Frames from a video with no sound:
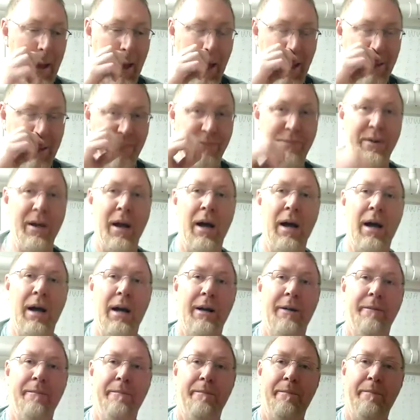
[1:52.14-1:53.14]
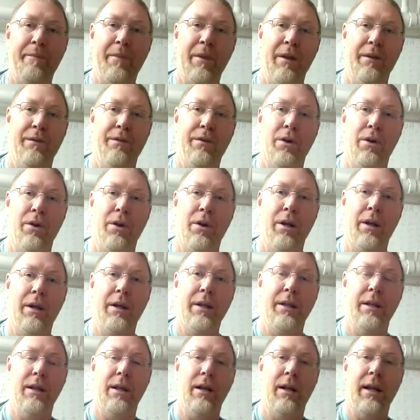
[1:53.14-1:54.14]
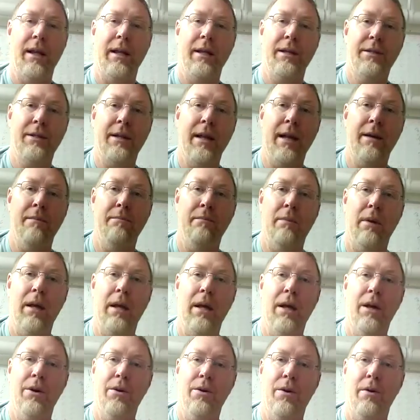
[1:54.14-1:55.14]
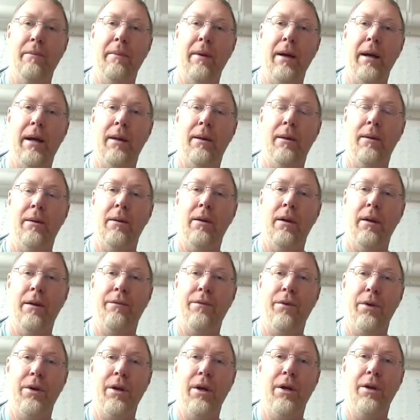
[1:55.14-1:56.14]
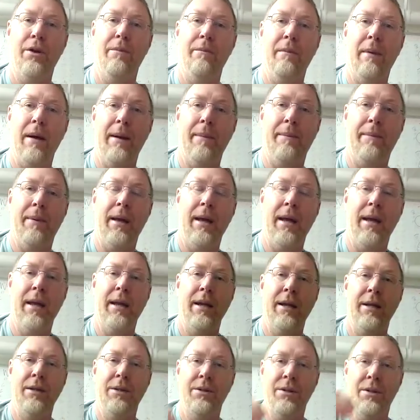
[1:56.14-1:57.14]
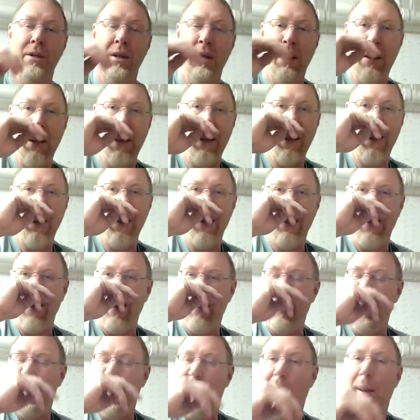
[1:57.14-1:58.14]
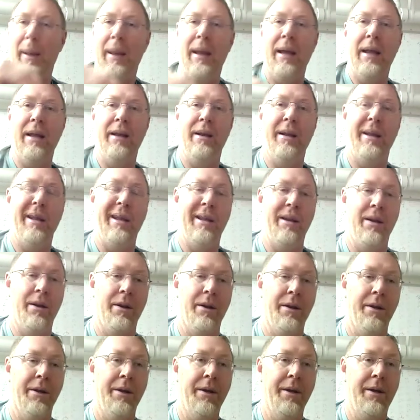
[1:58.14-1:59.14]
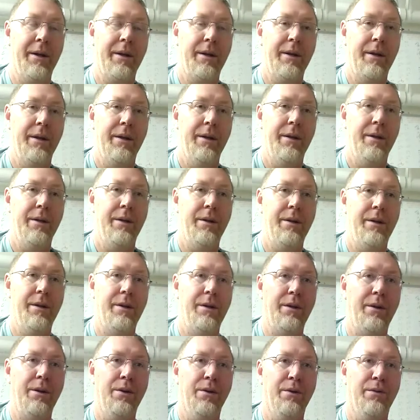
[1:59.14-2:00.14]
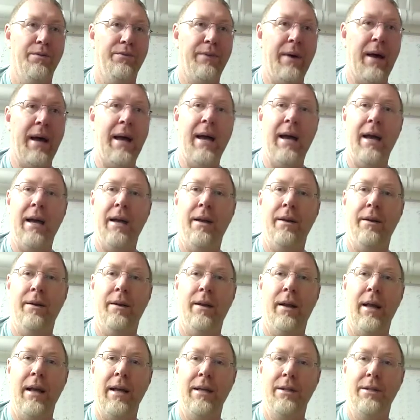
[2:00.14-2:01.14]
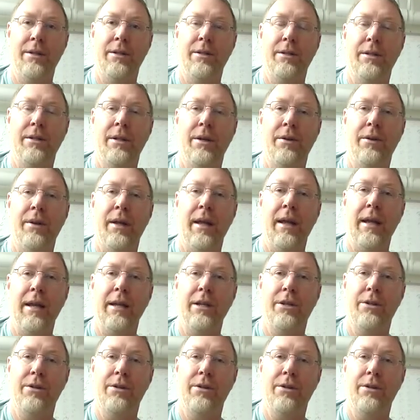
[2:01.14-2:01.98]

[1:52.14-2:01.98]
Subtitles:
I've got, if you'll look in the links down below if you'll go to my page and look, you'll find lessons on the E